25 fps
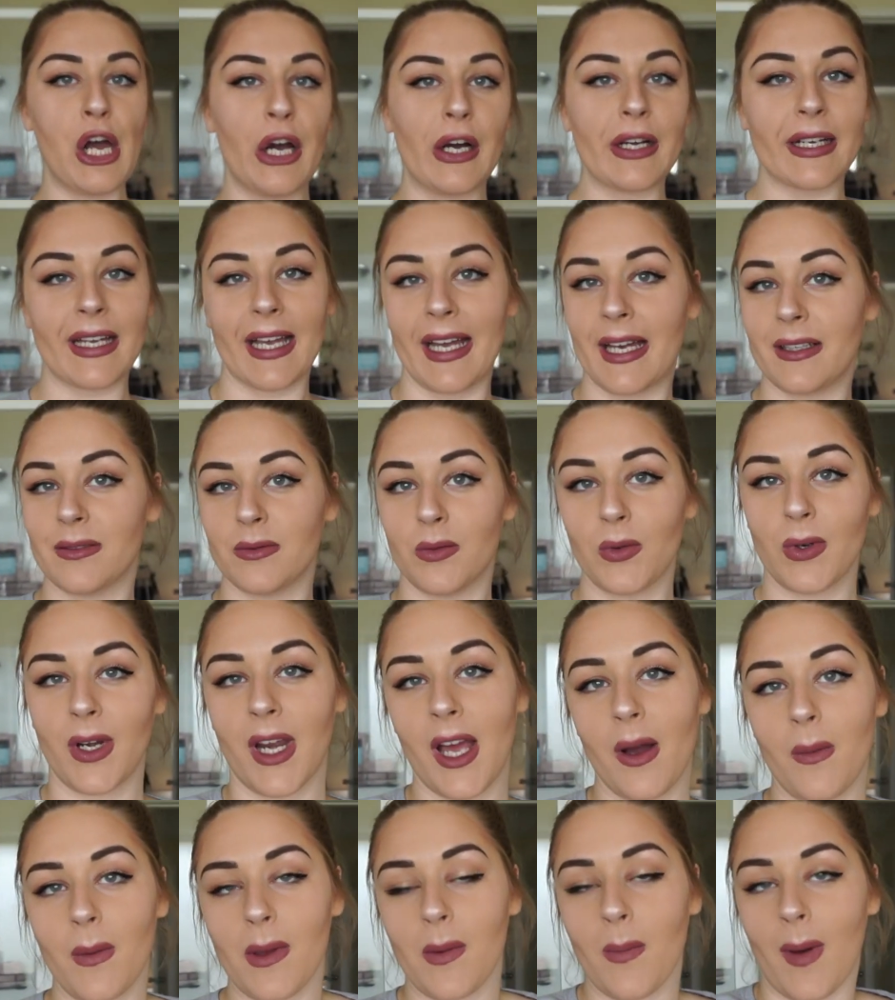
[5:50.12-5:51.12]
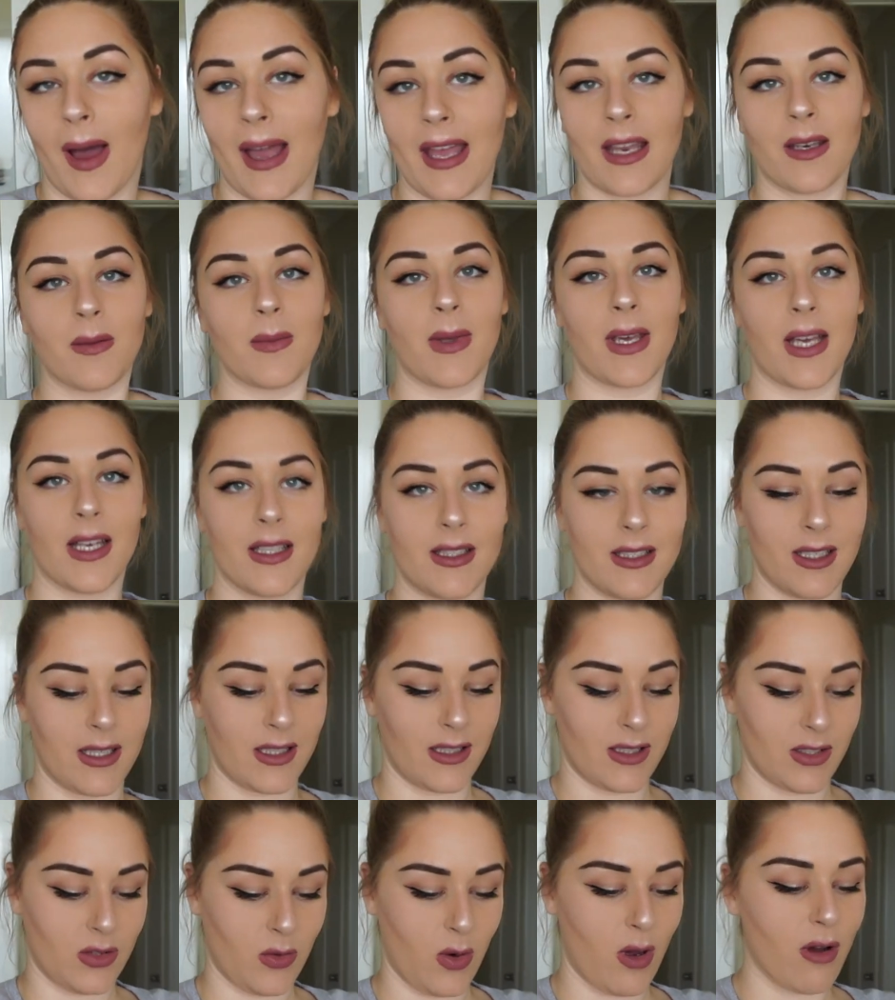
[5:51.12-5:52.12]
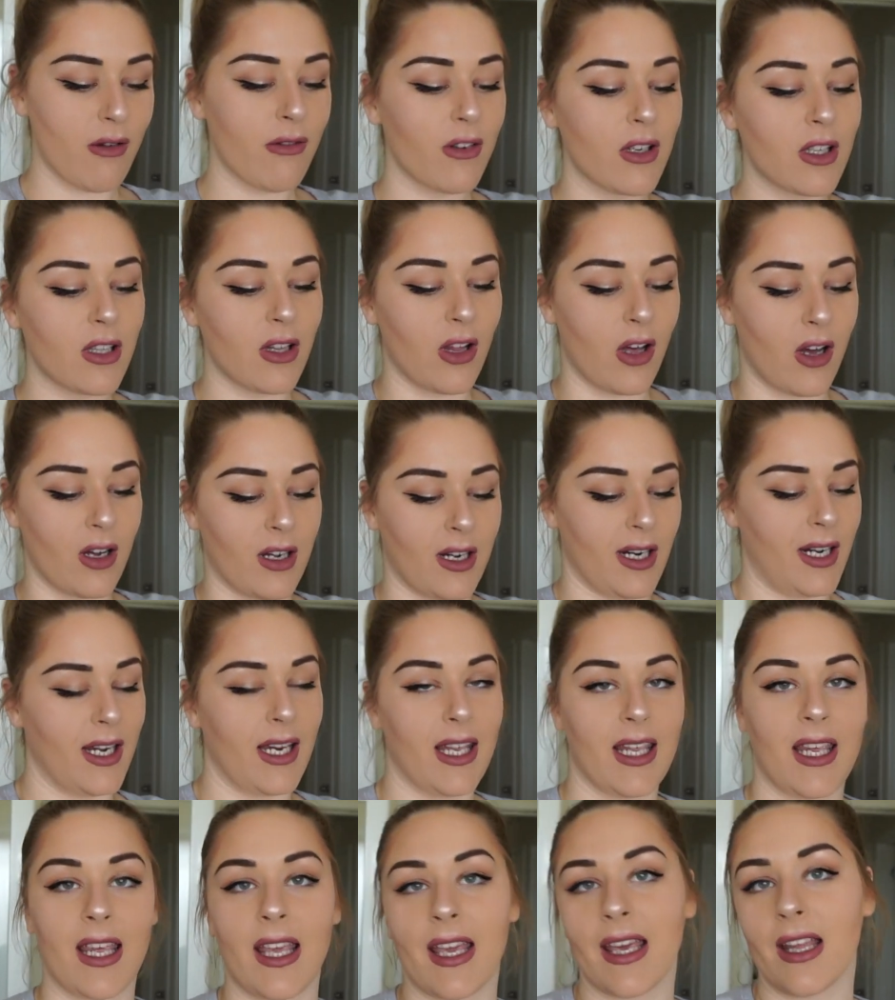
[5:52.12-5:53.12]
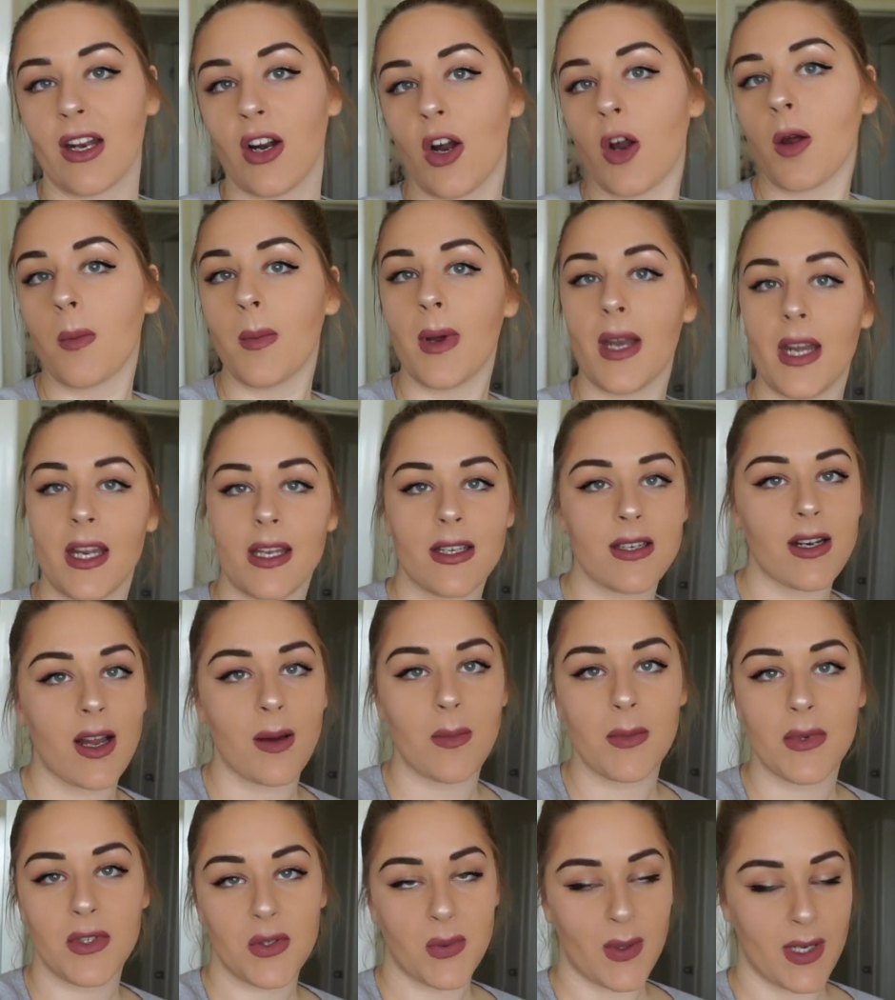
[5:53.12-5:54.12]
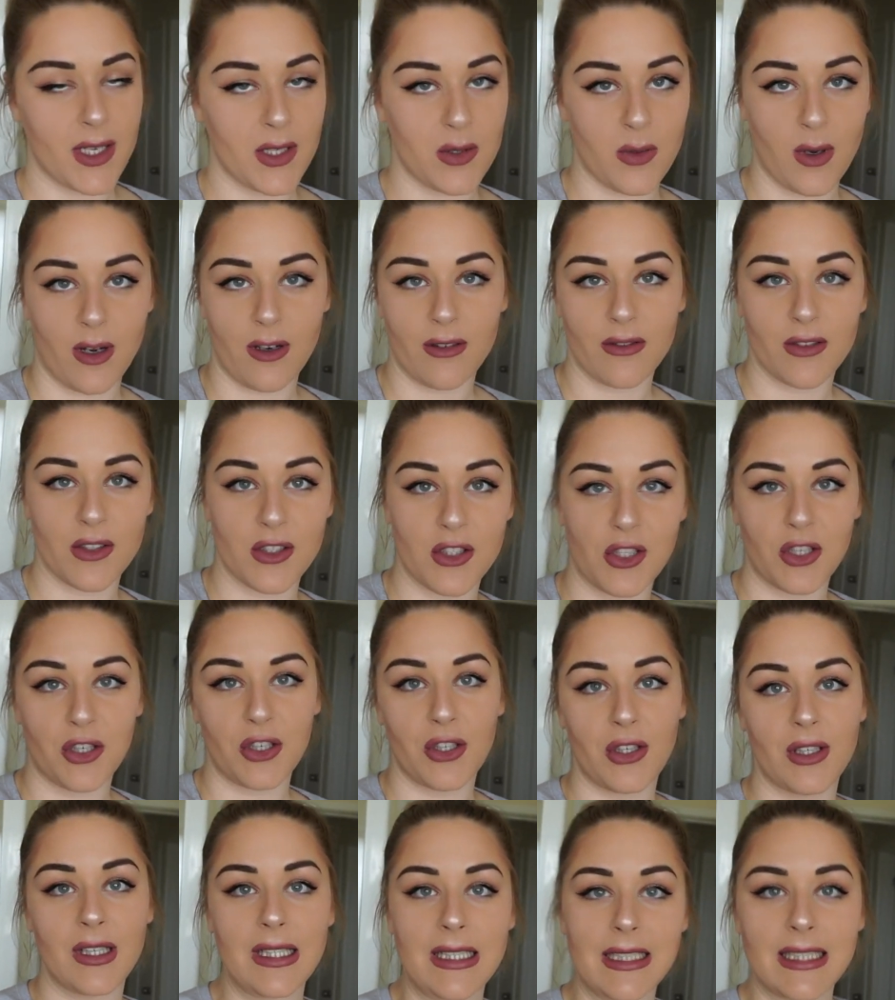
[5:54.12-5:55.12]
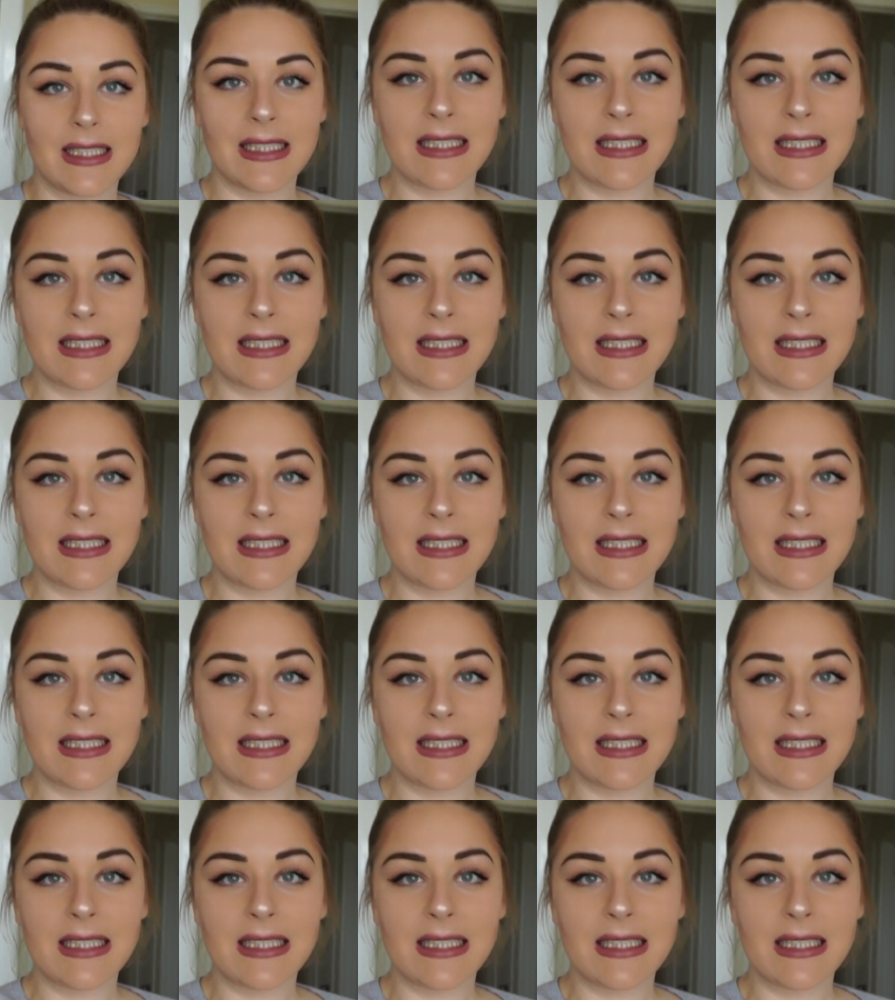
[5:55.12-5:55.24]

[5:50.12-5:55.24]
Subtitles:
Okay, well now we wait because it's 12 o'clock and you can get home anytime between 12 and 2.